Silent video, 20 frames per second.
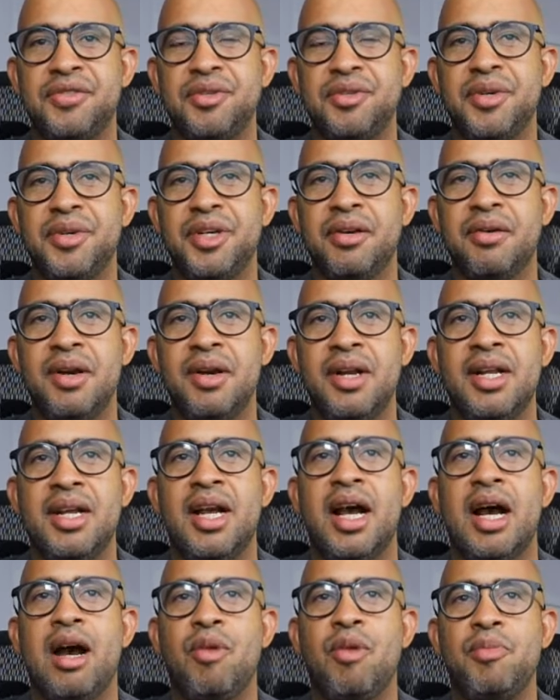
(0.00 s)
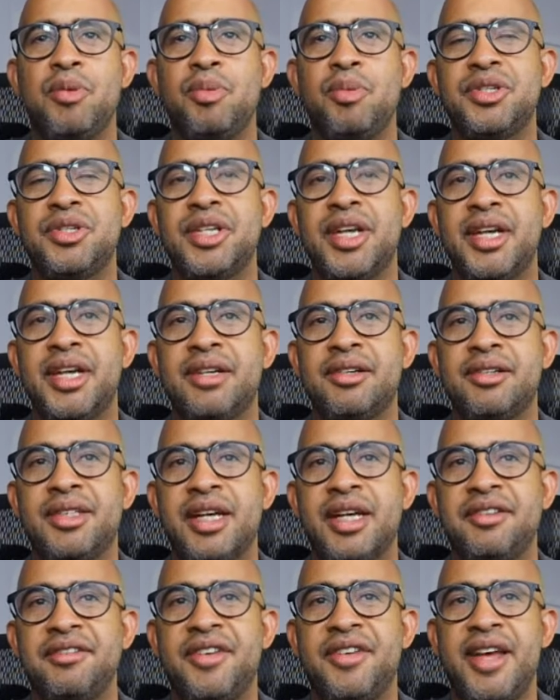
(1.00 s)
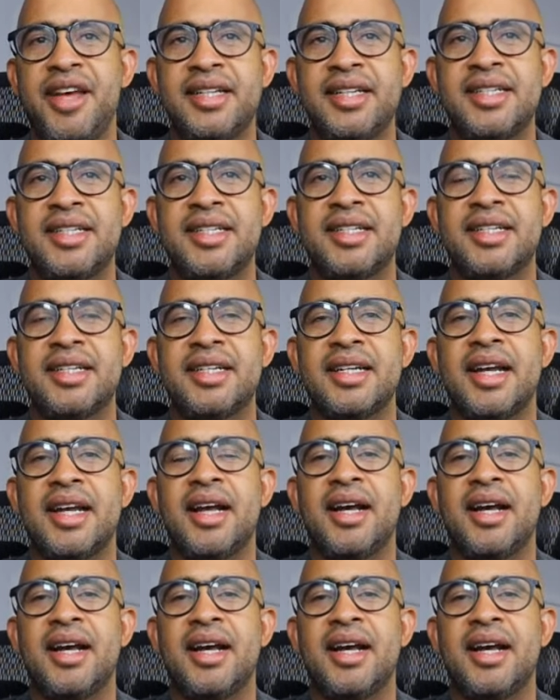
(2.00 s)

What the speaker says: you will. I'll be presenting on that event.